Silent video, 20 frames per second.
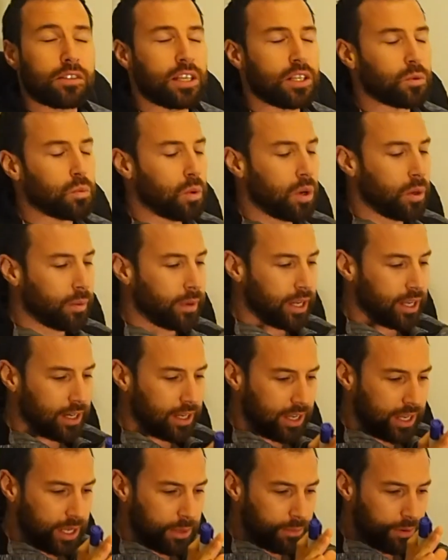That's why we're going
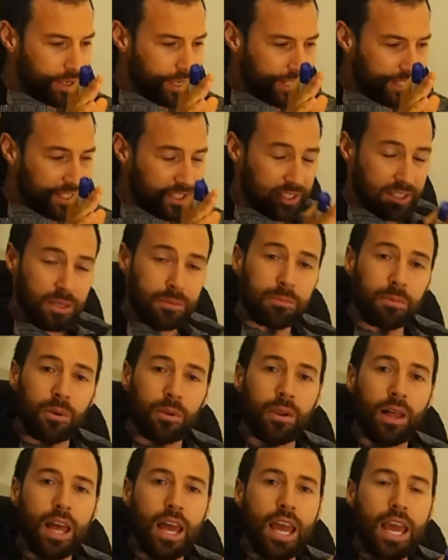to keep it as
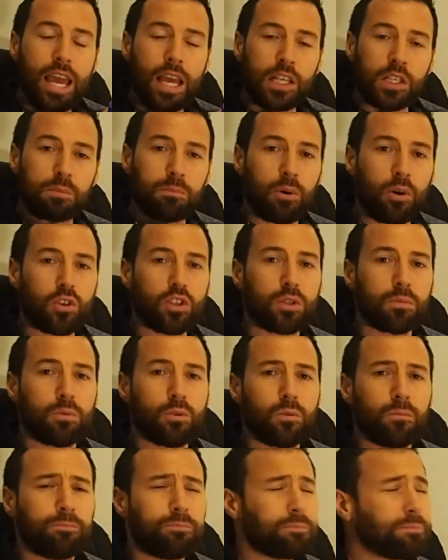simple as
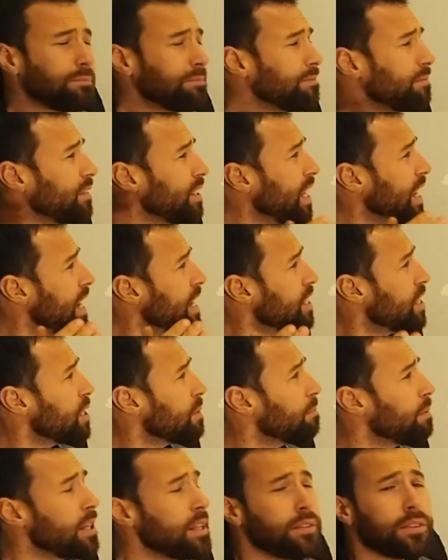possible and
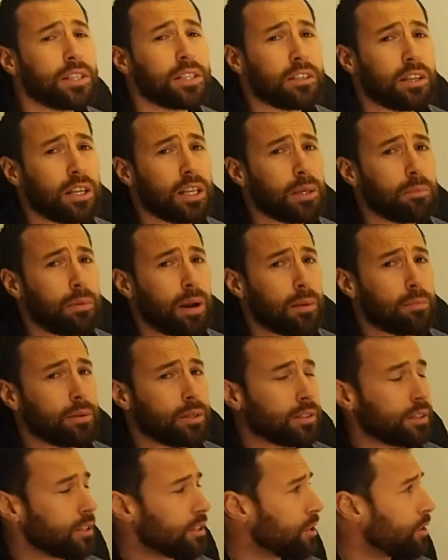split this clip up
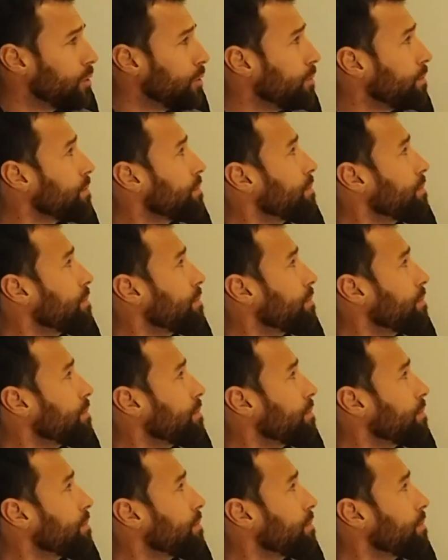into two.